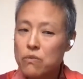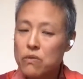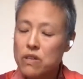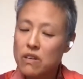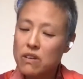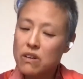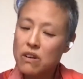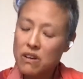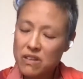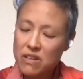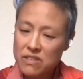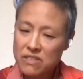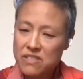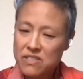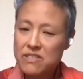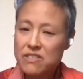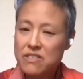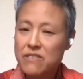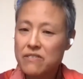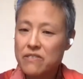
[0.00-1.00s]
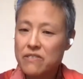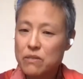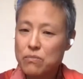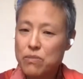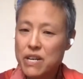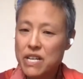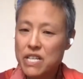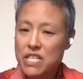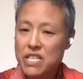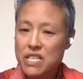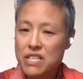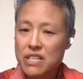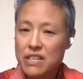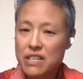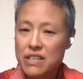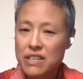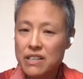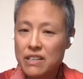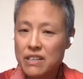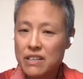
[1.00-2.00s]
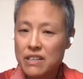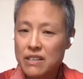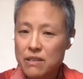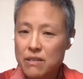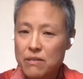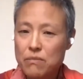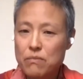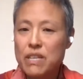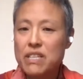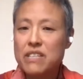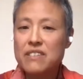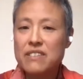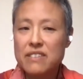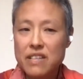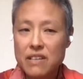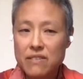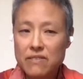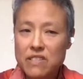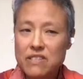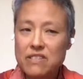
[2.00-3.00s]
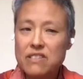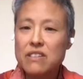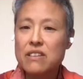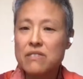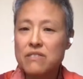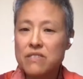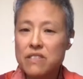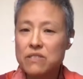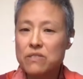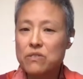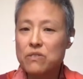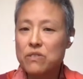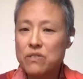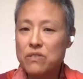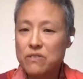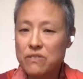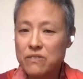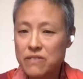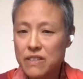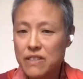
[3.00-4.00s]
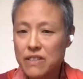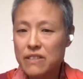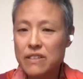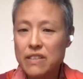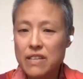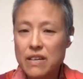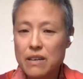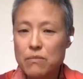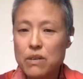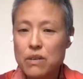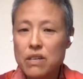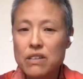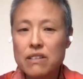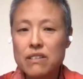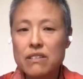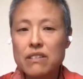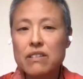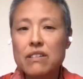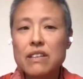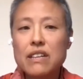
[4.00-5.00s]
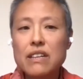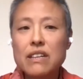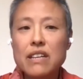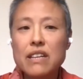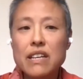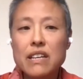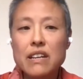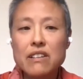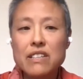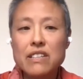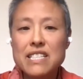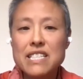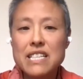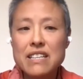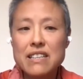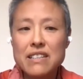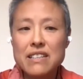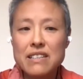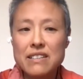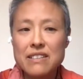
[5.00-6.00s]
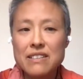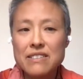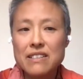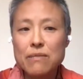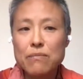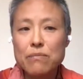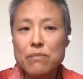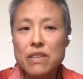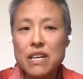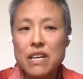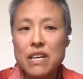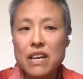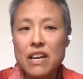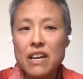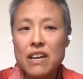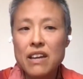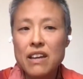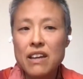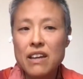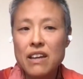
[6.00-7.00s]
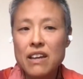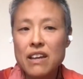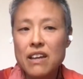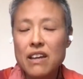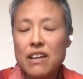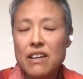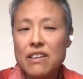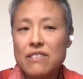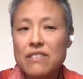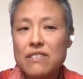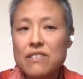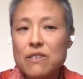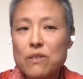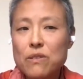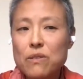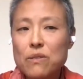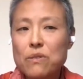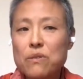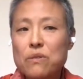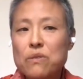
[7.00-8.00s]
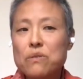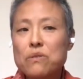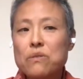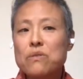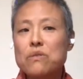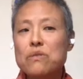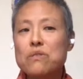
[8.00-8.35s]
causes of depression, it might just give us enough to sort of get our teeth into something. So,